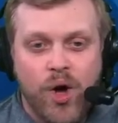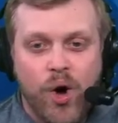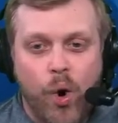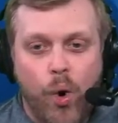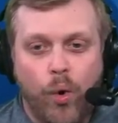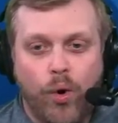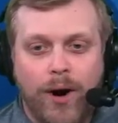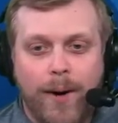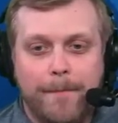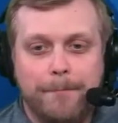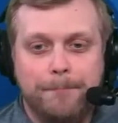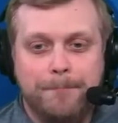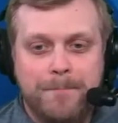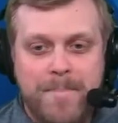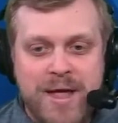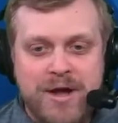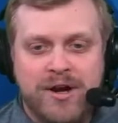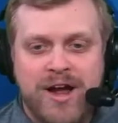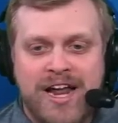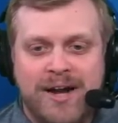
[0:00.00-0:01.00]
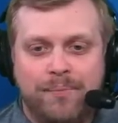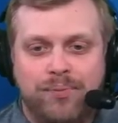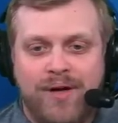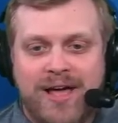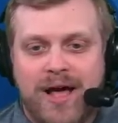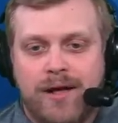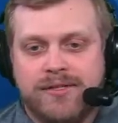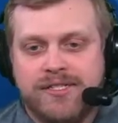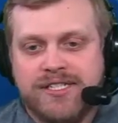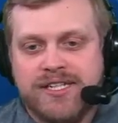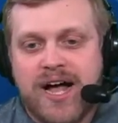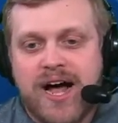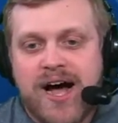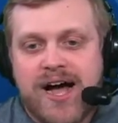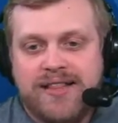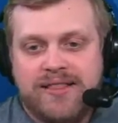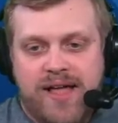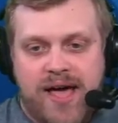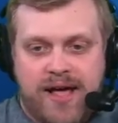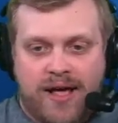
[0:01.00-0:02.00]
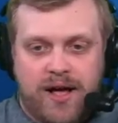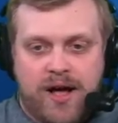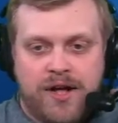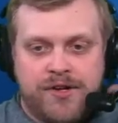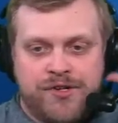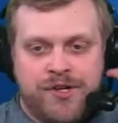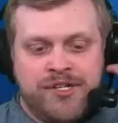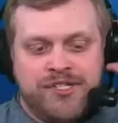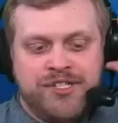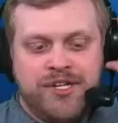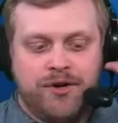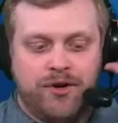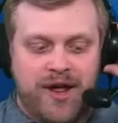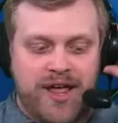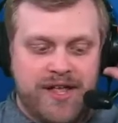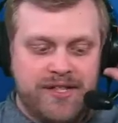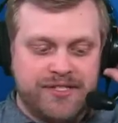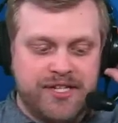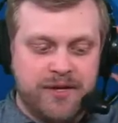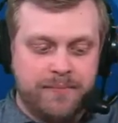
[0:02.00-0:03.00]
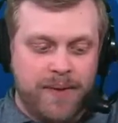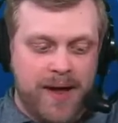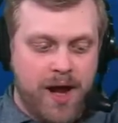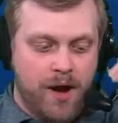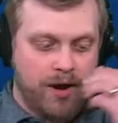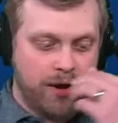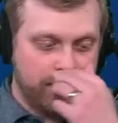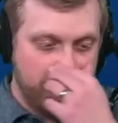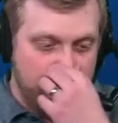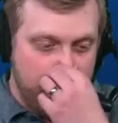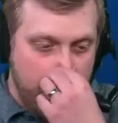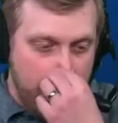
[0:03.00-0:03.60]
or a bigger guy to play outside like Hutchinson or A T Perry?